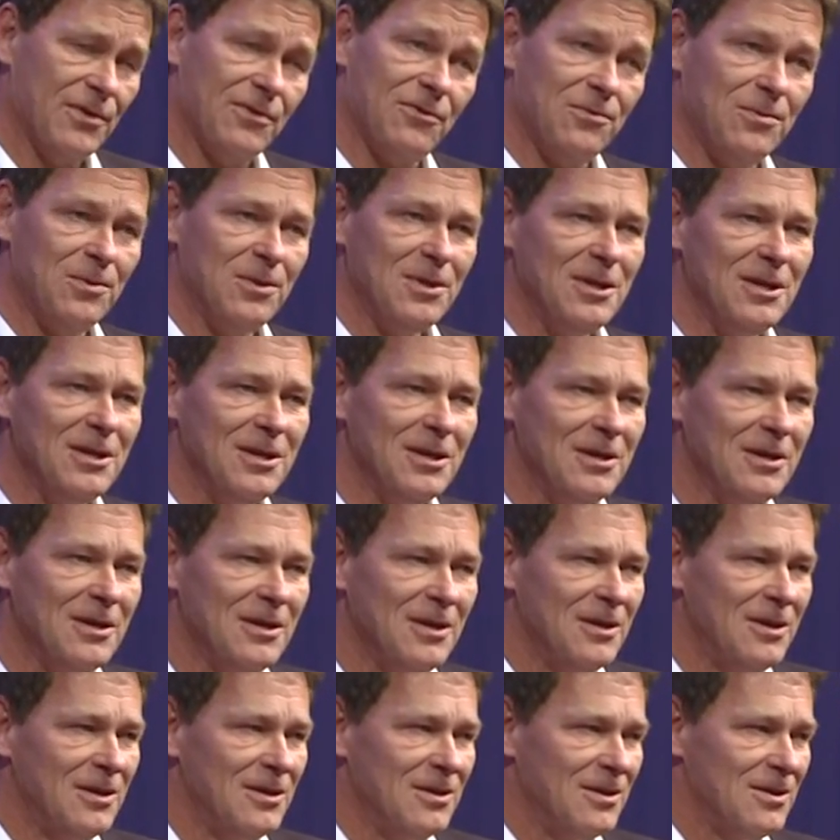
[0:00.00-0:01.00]
So it's really,
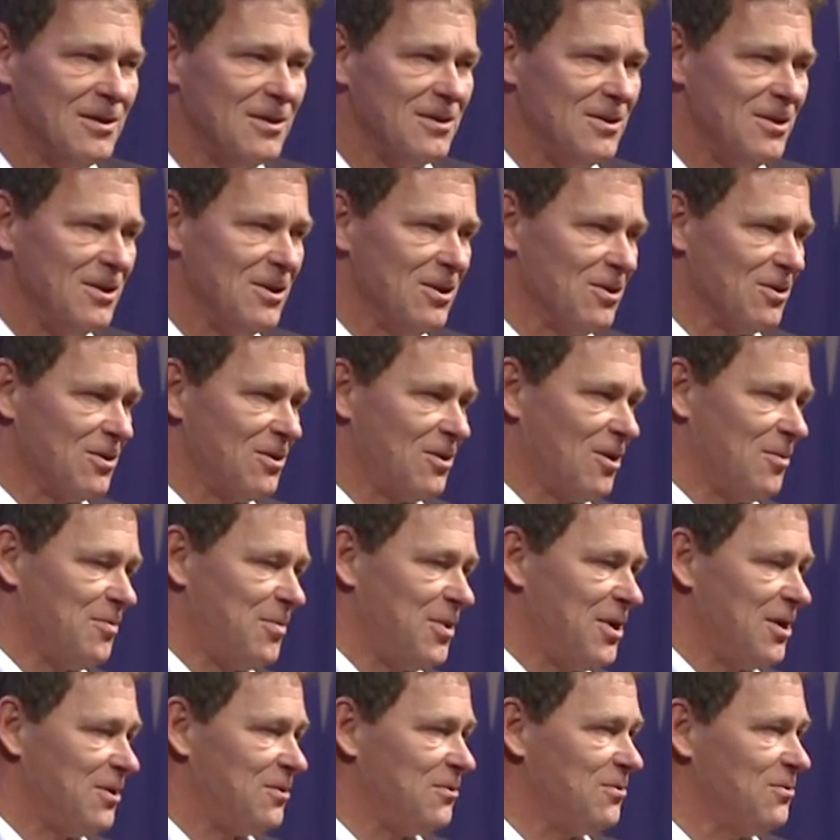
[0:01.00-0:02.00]
you know,
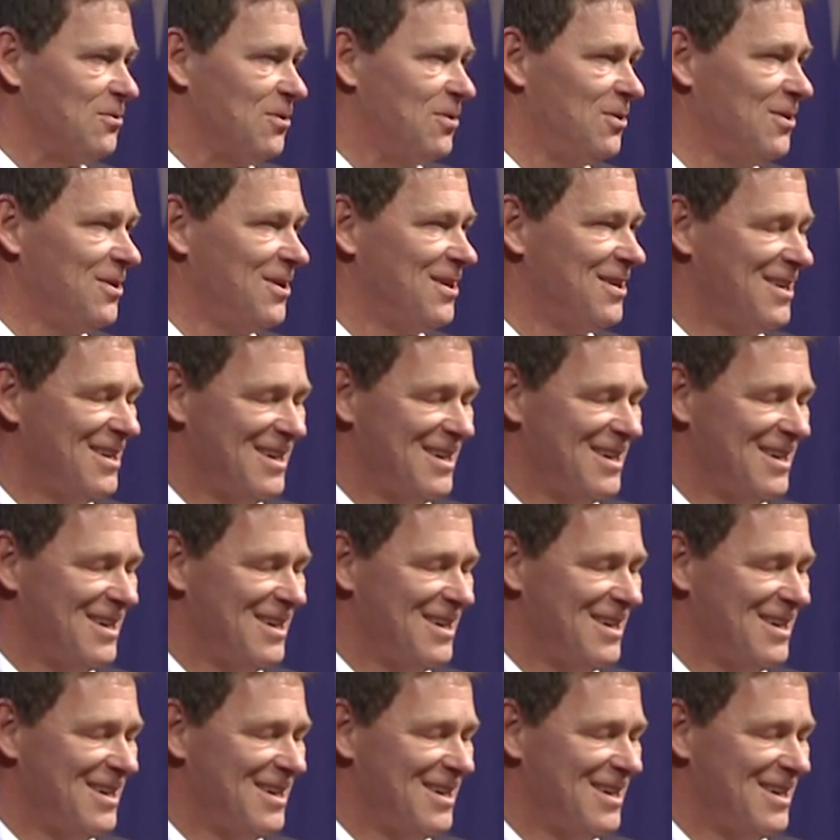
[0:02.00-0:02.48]
compared to,